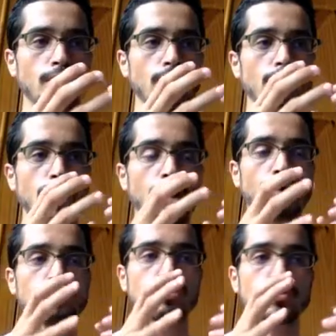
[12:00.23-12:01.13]
how
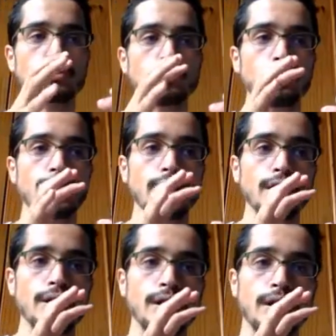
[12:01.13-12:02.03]
should we
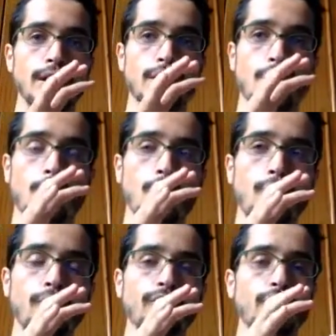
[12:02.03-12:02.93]

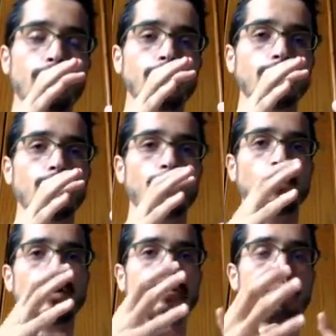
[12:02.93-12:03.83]
go from
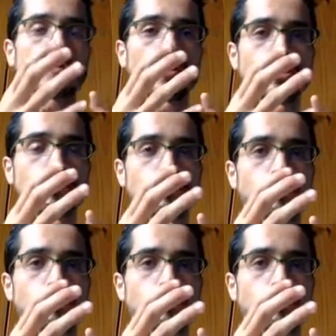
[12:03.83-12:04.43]
one point,